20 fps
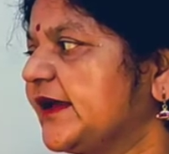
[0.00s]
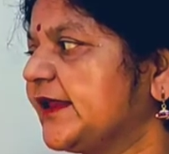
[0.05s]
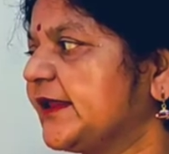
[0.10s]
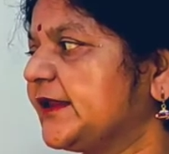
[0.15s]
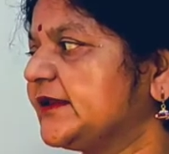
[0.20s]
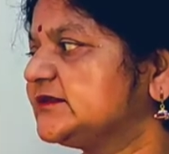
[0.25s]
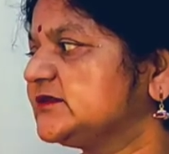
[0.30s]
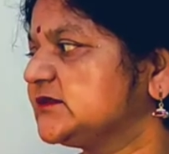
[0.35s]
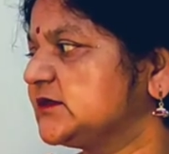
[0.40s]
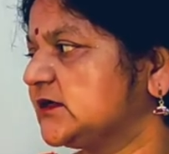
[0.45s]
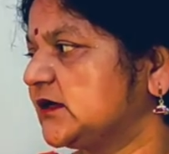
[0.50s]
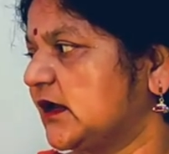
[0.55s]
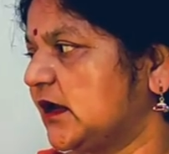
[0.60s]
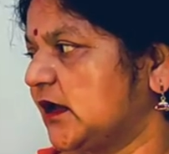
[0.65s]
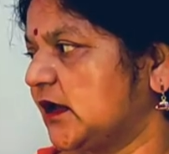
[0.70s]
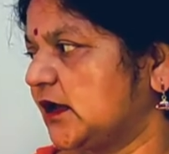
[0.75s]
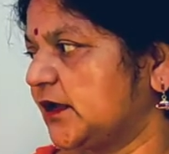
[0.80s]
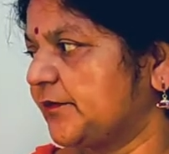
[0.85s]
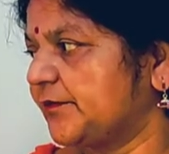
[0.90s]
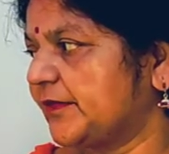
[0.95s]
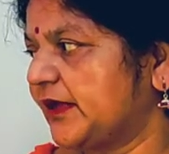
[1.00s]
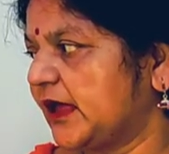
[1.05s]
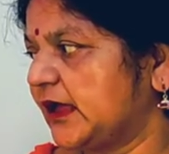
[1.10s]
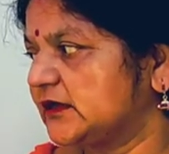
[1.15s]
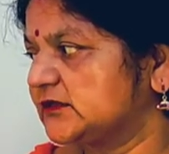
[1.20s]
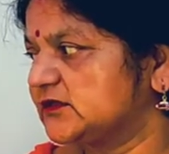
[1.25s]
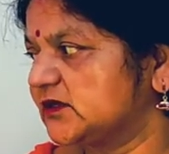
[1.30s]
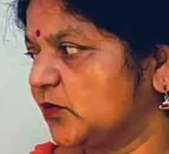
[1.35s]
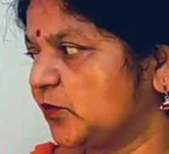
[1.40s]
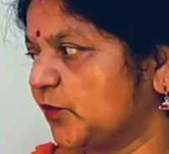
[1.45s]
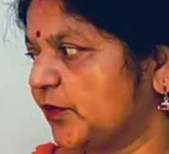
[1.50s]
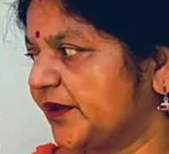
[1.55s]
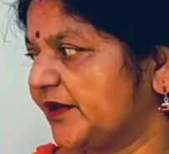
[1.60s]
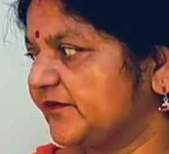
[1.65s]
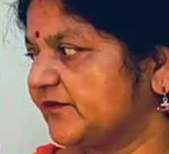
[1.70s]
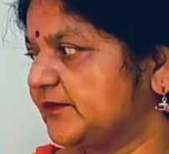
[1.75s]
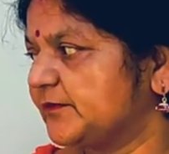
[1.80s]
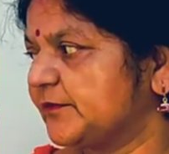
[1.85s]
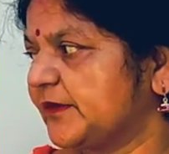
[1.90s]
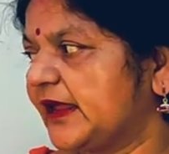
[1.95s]
if the teacher has
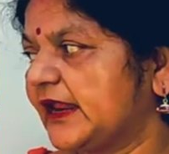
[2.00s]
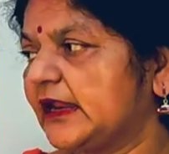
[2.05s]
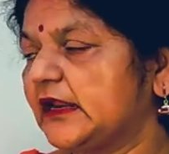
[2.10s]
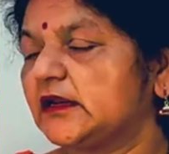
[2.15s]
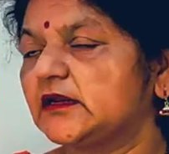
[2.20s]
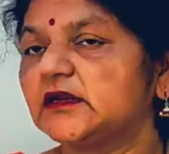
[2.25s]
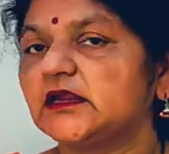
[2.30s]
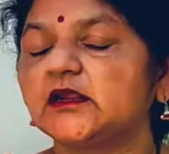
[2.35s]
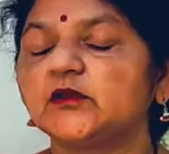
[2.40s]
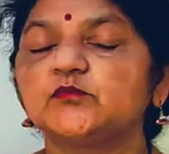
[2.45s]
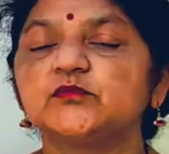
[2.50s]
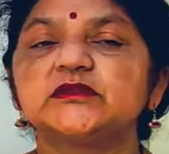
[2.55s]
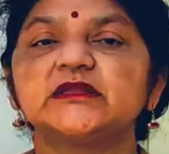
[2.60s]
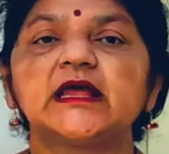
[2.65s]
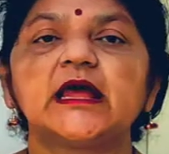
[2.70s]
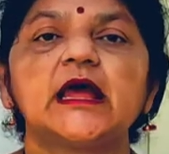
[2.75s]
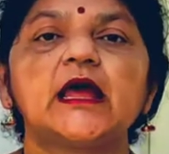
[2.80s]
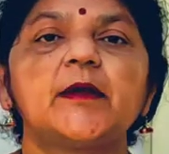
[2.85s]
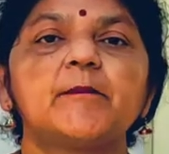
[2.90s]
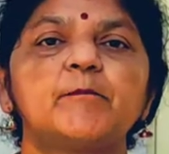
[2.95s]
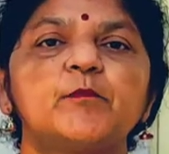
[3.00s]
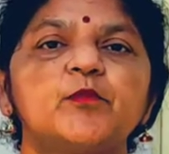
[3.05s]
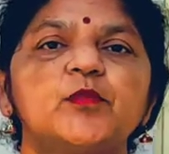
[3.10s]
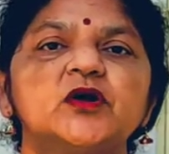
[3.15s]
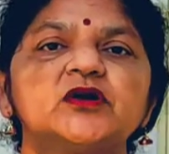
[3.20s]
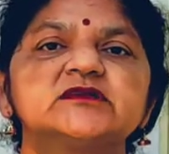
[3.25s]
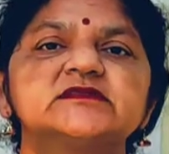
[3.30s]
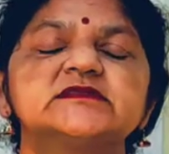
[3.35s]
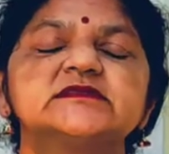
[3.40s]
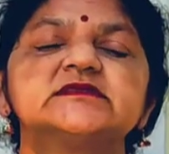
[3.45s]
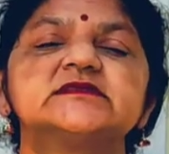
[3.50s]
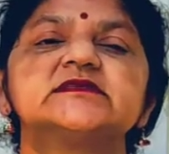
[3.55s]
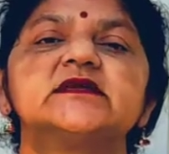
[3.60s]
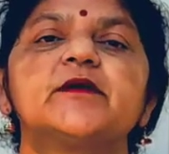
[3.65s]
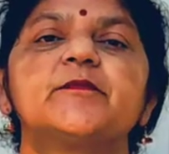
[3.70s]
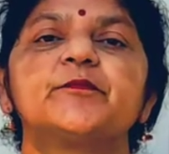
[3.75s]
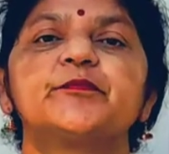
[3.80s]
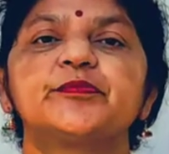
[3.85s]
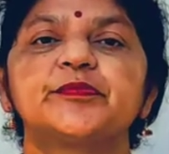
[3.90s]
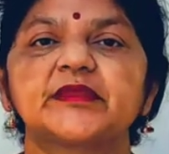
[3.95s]
ever lost the hymn book.
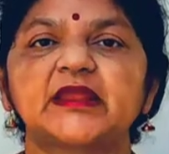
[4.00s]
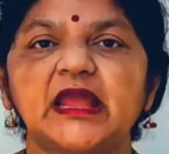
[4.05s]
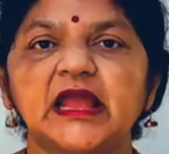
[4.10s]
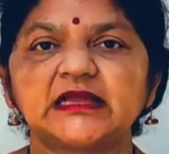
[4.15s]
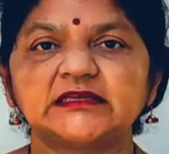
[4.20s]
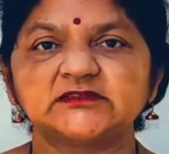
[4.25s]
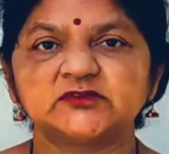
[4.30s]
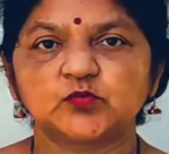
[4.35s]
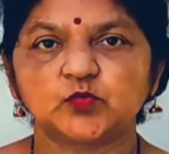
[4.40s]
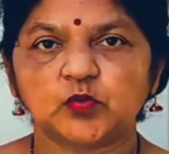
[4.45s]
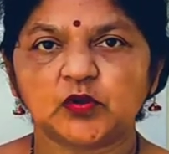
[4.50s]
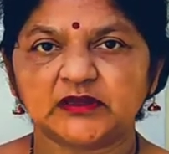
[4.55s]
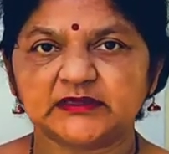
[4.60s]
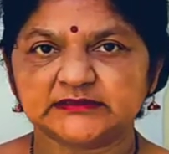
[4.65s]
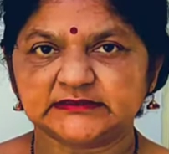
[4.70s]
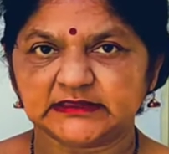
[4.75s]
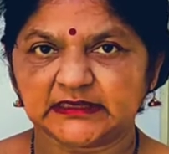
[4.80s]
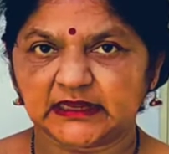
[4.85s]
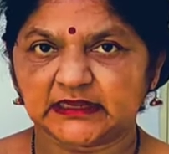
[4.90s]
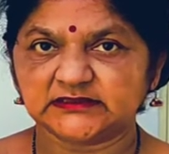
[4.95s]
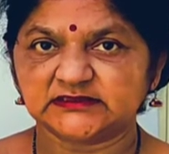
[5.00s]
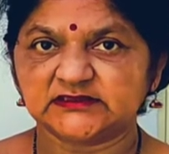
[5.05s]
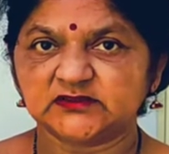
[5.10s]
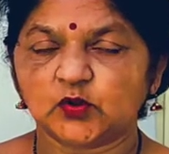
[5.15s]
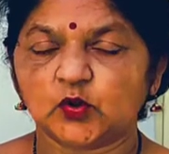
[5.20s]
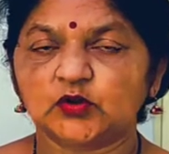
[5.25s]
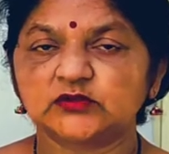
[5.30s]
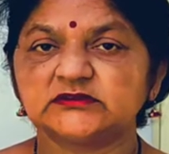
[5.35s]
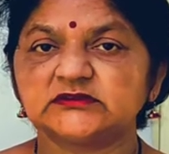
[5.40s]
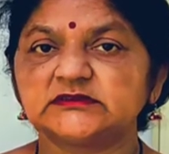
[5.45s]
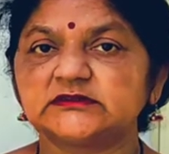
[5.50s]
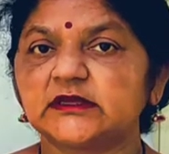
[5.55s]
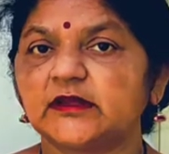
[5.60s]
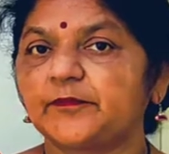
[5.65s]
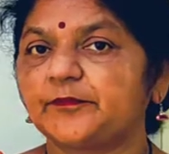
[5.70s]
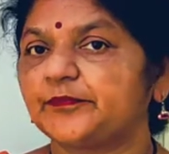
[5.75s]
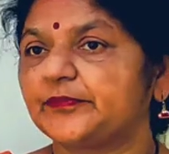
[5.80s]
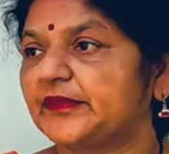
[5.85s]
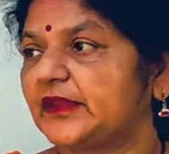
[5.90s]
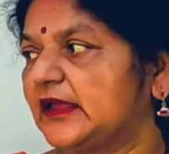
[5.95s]
Hymns are the song
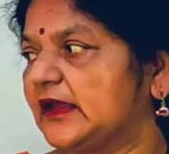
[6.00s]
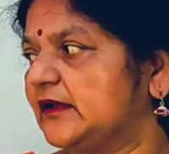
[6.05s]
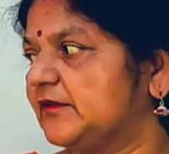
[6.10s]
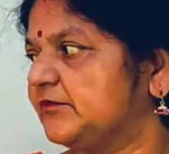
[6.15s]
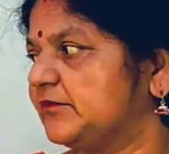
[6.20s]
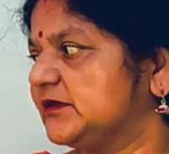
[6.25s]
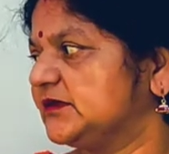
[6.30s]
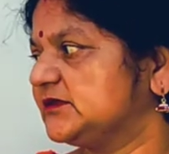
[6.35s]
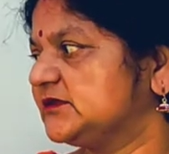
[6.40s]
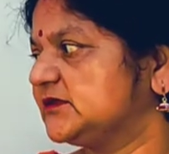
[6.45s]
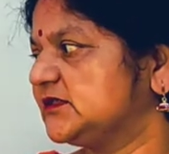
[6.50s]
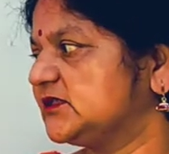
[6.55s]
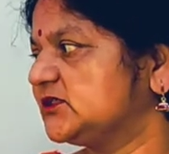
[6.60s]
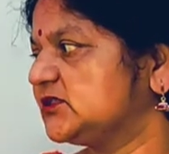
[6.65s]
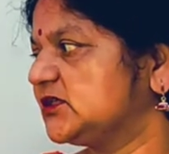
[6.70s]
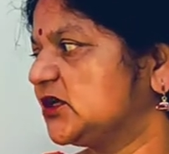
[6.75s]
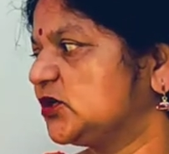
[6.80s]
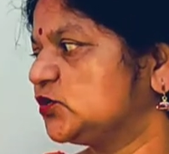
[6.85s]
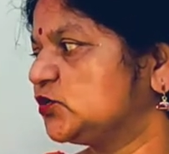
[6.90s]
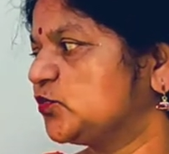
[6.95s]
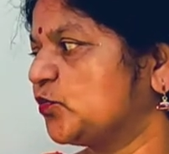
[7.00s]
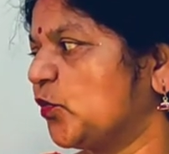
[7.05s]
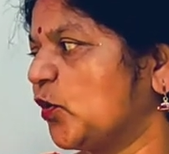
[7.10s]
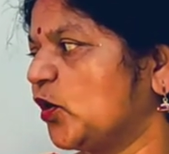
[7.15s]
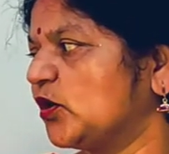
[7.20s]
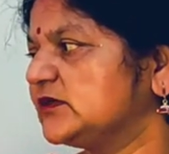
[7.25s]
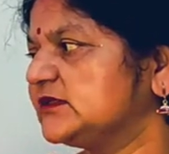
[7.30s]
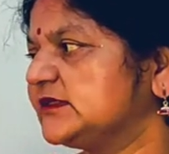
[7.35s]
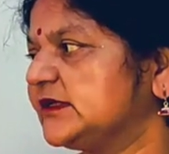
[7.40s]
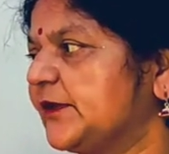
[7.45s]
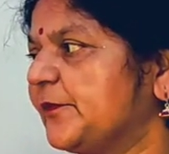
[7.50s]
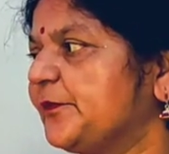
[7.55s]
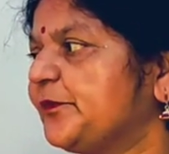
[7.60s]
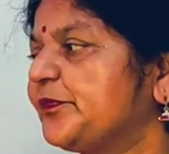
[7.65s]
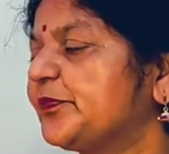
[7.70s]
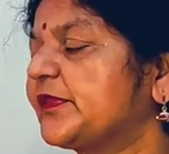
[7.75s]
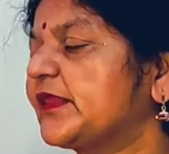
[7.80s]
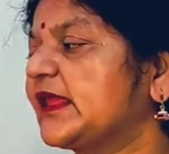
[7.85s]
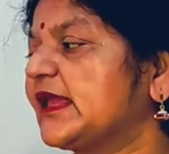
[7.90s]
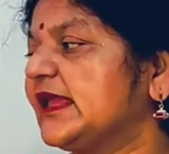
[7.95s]
that is dedicated to God,
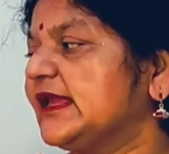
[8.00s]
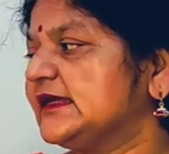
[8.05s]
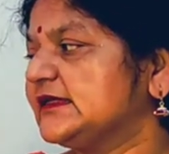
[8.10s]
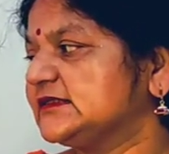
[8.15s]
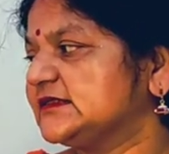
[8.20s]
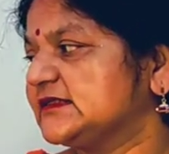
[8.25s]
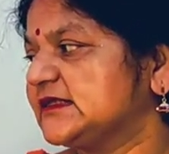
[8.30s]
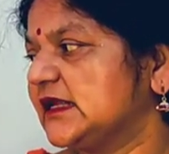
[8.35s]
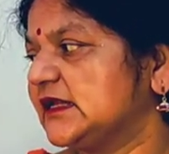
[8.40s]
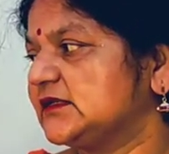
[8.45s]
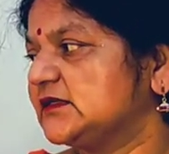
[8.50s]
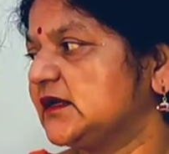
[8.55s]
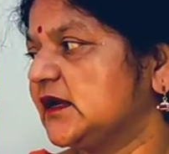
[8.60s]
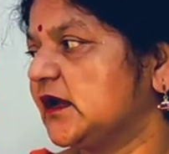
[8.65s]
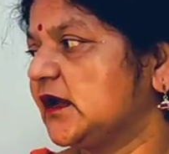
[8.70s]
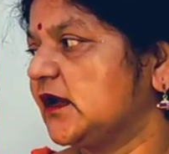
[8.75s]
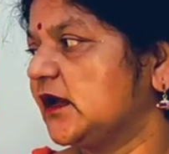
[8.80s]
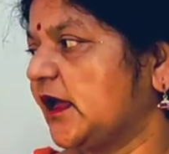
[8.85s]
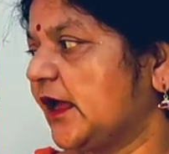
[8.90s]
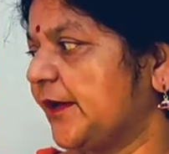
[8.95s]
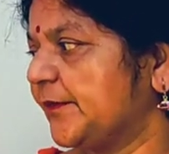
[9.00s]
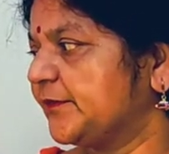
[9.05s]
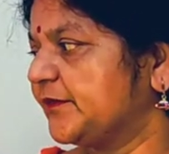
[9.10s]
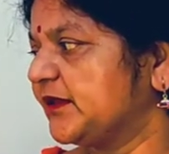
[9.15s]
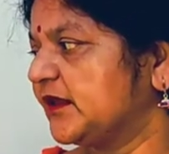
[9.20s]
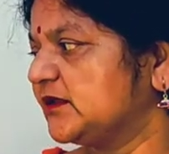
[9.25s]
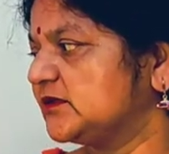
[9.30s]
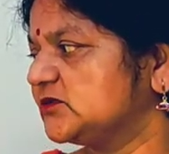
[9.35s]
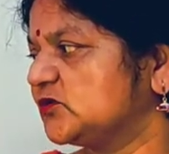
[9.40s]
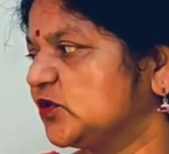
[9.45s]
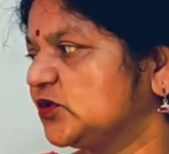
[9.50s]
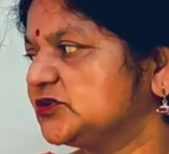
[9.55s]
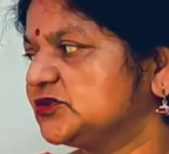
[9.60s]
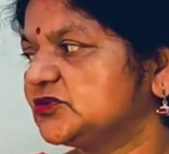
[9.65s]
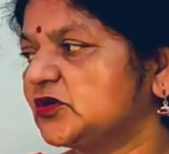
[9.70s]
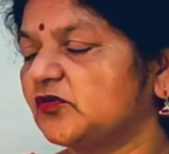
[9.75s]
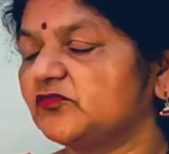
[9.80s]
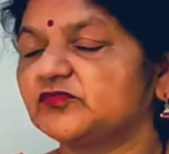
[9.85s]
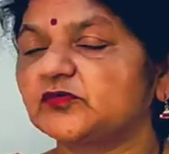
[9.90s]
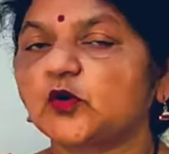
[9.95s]
written in the
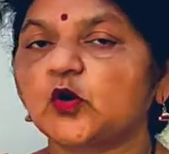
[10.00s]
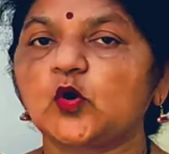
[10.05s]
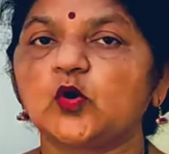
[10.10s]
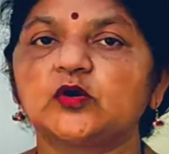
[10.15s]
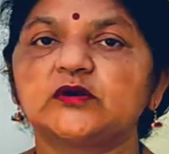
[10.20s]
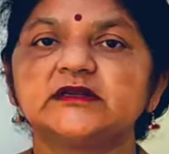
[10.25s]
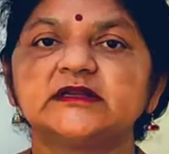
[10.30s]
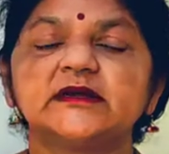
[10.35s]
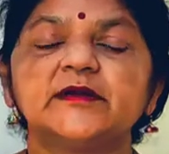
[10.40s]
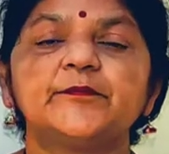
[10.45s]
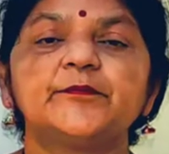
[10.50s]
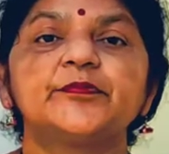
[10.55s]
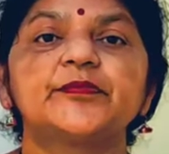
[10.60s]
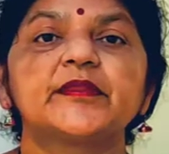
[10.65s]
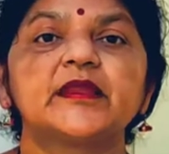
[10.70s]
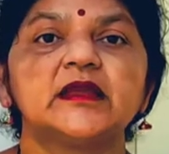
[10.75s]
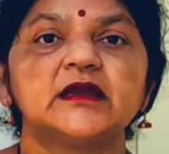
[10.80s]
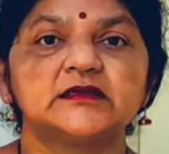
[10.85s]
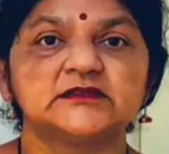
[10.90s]
praise of God.